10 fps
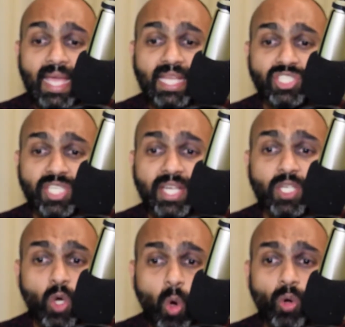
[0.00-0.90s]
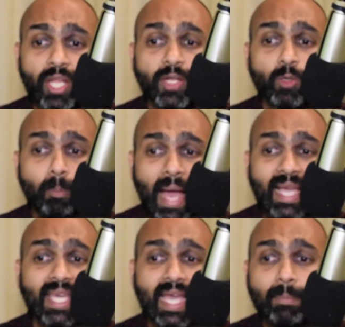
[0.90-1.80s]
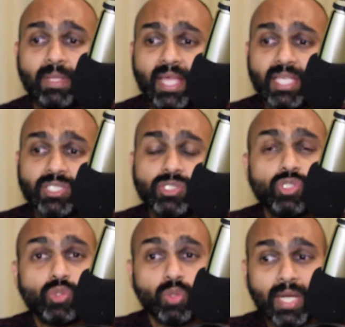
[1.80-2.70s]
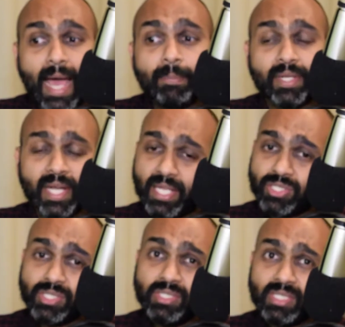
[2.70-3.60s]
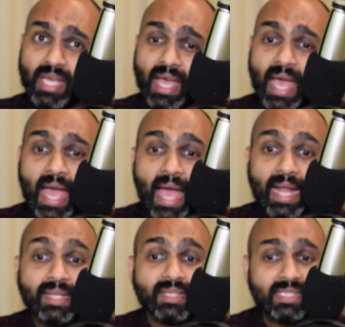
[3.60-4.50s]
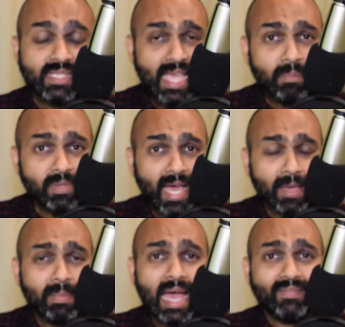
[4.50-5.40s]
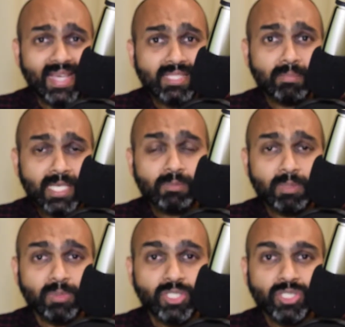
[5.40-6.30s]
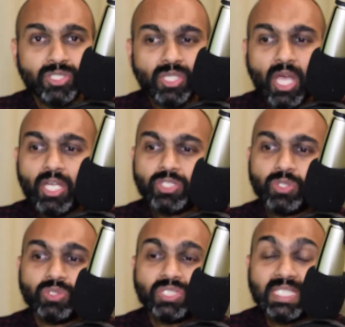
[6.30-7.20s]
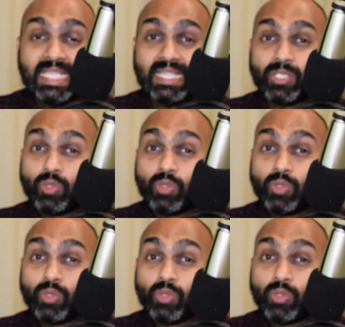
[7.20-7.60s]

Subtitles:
Inject code into banking applications to grab credentials, at the same time have SMS permissions to steal the